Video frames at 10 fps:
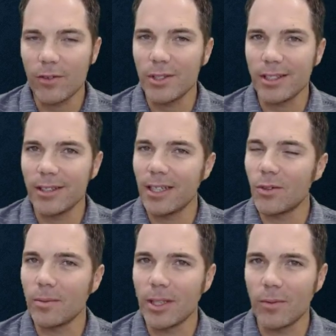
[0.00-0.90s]
Of course, they're
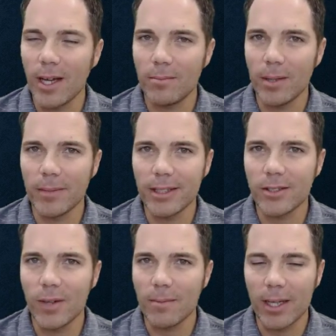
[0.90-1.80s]
not normally rod
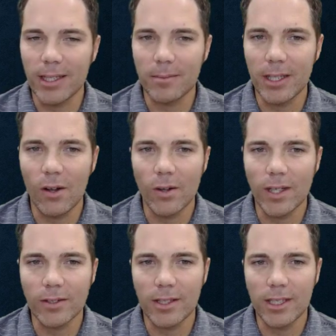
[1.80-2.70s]
pumping, so I might not be
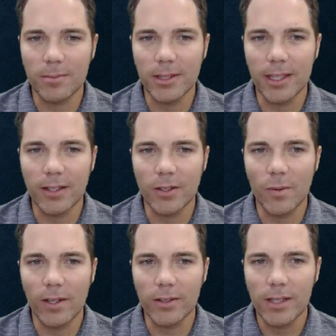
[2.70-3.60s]
called out to these
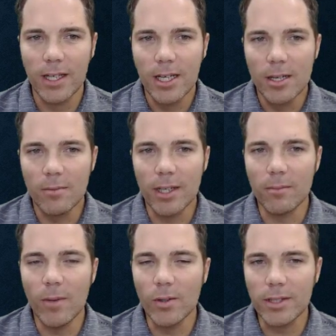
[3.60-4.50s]
particular wells,
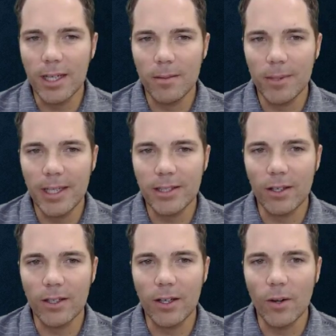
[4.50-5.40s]
but most
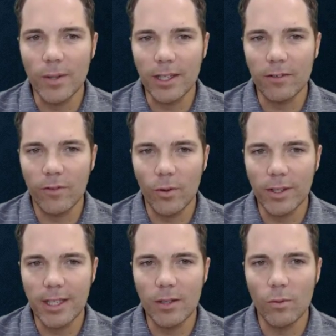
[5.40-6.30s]
companies are going
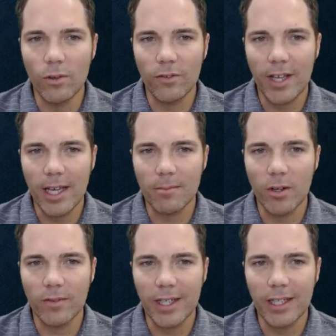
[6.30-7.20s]
for the
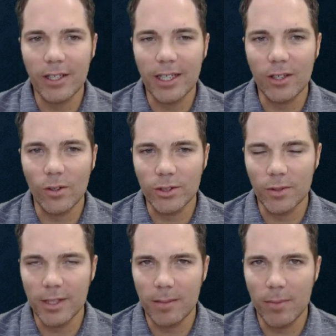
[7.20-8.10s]
Wolfcamp over here and
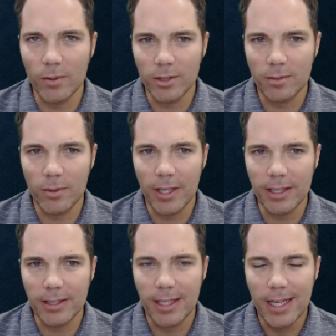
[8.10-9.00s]
also the Bone
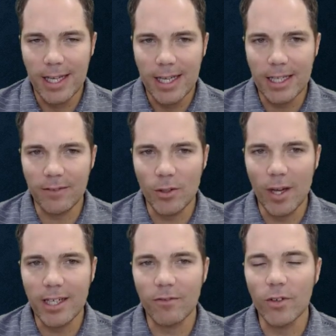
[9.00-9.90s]
Springs. And if
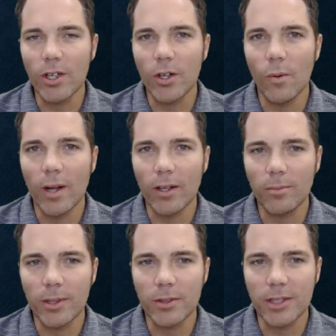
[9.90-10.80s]
you had a vertical
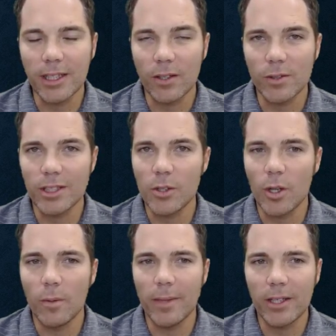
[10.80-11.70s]
well producing those and
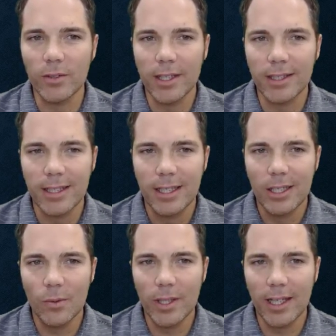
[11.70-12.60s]
you commingled it,
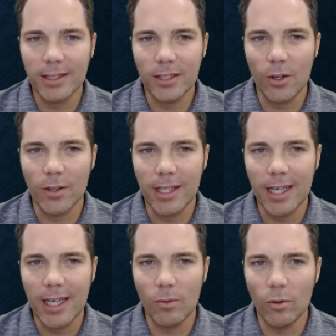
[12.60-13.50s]
we like to call
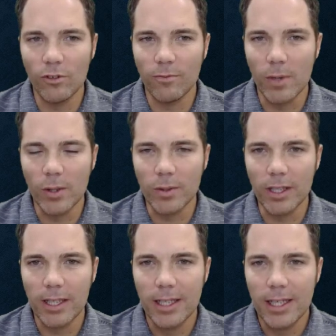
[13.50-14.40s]
that a wolf
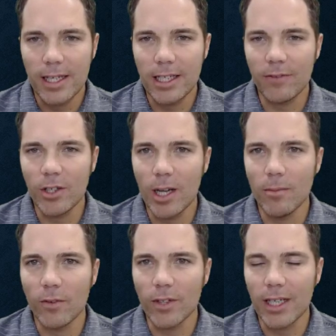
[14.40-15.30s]
bone. And if you
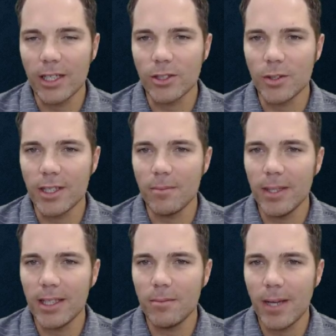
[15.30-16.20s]
come over here to the
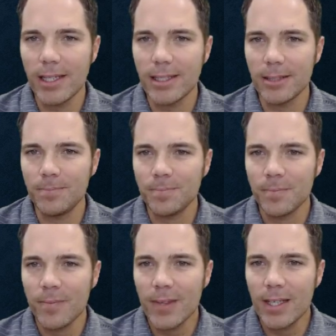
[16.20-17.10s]
Midland Basin,
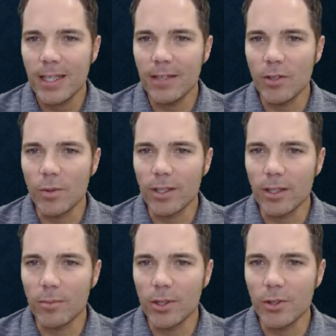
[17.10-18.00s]
if you
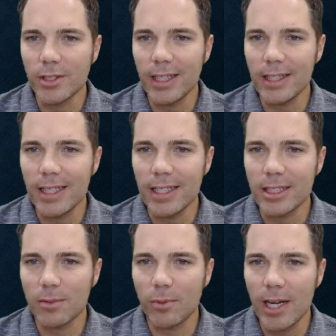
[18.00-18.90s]
were producing the
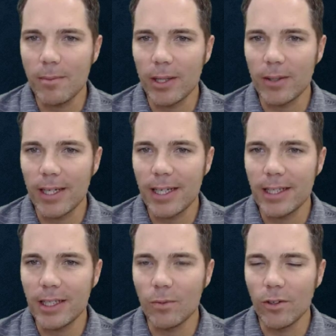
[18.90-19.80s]
Sprayberry
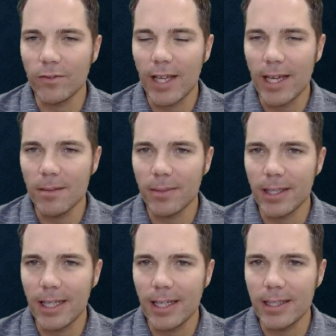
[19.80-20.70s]
and the
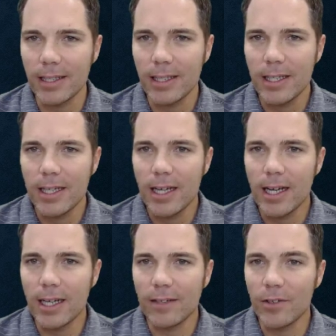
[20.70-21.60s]
Wolfcamp, again,
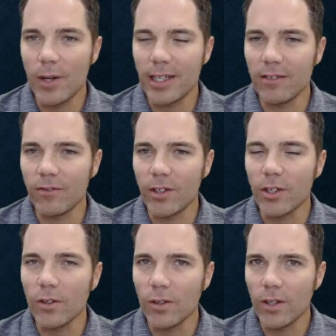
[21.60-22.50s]
if you had a
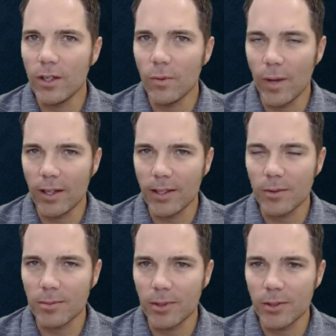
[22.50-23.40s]
vertical well
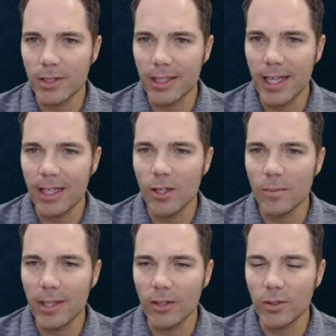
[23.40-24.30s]
that was producing that
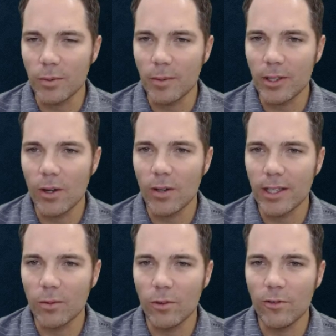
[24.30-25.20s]
commingled, we would
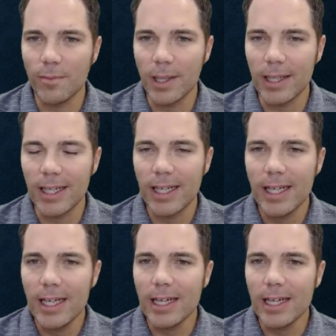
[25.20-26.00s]
call that a Wolfberry.